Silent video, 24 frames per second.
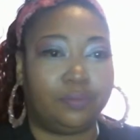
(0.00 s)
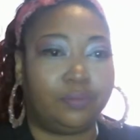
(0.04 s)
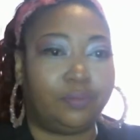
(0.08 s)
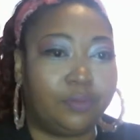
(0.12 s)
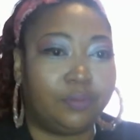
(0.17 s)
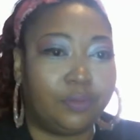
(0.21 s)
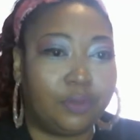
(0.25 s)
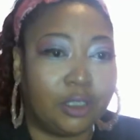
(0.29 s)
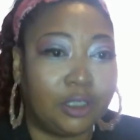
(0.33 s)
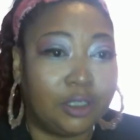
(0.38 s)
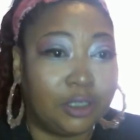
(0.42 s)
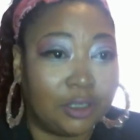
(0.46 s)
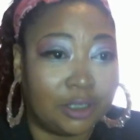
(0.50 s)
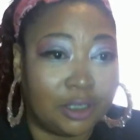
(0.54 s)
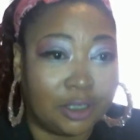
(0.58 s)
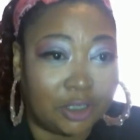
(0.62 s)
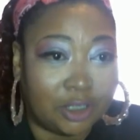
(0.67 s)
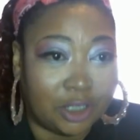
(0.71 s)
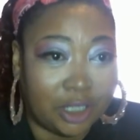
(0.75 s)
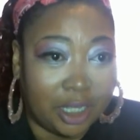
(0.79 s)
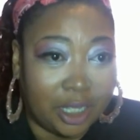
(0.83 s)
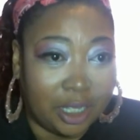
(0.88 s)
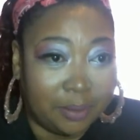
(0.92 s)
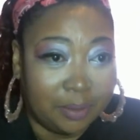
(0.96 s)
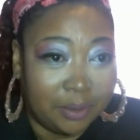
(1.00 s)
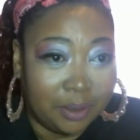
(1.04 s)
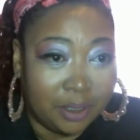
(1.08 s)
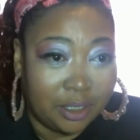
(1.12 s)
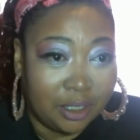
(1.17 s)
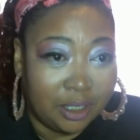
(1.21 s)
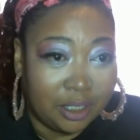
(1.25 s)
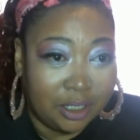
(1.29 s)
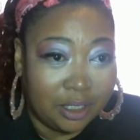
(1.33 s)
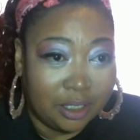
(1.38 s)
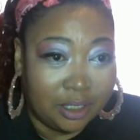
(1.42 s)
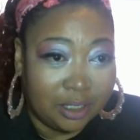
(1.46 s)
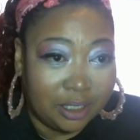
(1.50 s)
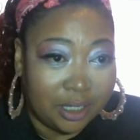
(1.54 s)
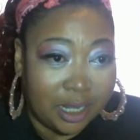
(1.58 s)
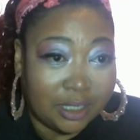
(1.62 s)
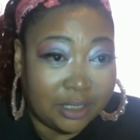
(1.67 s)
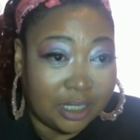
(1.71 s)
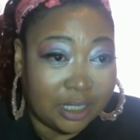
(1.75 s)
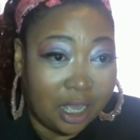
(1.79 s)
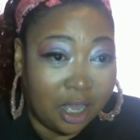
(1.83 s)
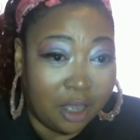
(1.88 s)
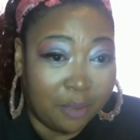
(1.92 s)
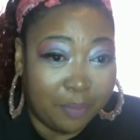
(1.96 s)
this is a shame. That's
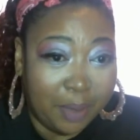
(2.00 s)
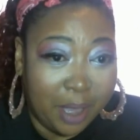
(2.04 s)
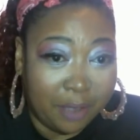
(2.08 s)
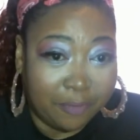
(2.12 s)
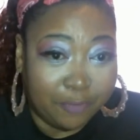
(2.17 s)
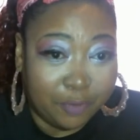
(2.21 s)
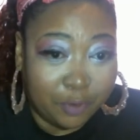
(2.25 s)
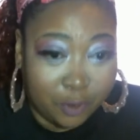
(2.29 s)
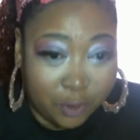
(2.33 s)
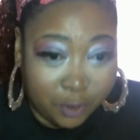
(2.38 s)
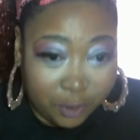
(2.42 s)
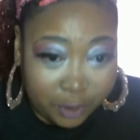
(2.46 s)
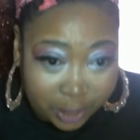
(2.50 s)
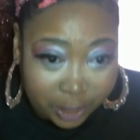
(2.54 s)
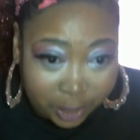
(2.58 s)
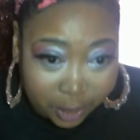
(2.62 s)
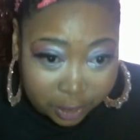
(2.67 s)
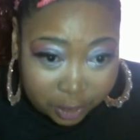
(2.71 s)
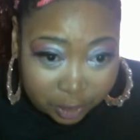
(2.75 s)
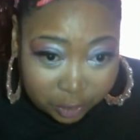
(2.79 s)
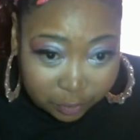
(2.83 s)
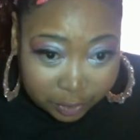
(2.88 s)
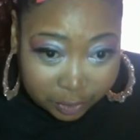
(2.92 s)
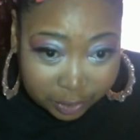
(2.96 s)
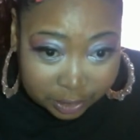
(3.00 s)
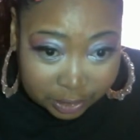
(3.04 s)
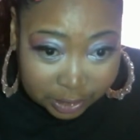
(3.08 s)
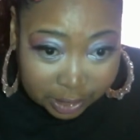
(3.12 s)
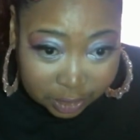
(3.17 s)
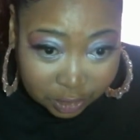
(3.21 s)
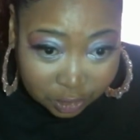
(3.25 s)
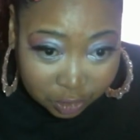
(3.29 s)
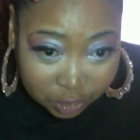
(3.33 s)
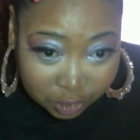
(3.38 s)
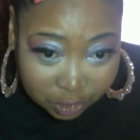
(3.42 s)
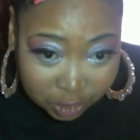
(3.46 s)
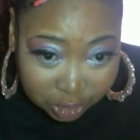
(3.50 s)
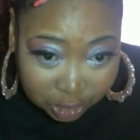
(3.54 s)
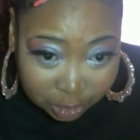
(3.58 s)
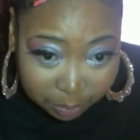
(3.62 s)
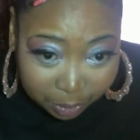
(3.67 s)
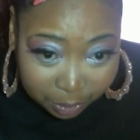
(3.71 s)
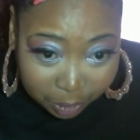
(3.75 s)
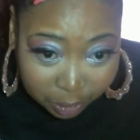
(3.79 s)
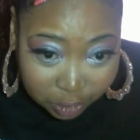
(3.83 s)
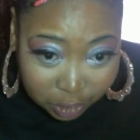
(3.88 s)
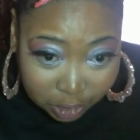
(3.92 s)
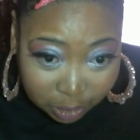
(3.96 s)
how impactful her character is. As you can see, the
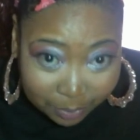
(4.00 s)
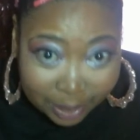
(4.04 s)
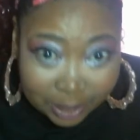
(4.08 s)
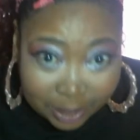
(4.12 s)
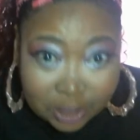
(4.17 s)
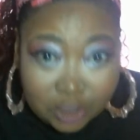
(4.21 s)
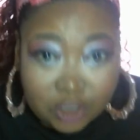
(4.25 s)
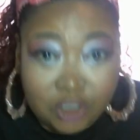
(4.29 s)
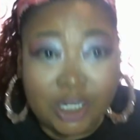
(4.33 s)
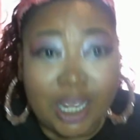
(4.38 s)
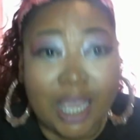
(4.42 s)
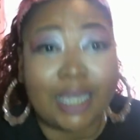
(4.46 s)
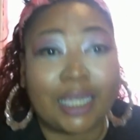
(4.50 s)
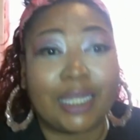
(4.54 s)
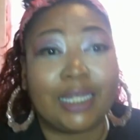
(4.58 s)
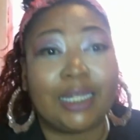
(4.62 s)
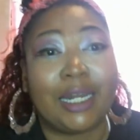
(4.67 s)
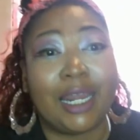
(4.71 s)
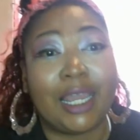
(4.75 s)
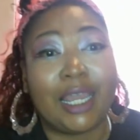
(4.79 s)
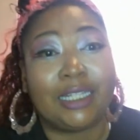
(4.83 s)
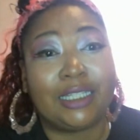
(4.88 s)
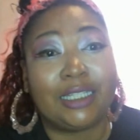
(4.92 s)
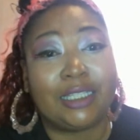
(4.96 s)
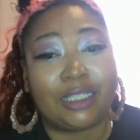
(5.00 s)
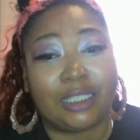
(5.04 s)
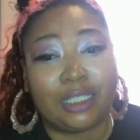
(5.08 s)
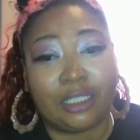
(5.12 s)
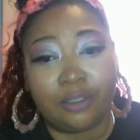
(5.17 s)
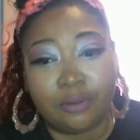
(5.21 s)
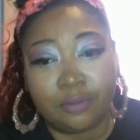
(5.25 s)
person that made the jacket, Nancy.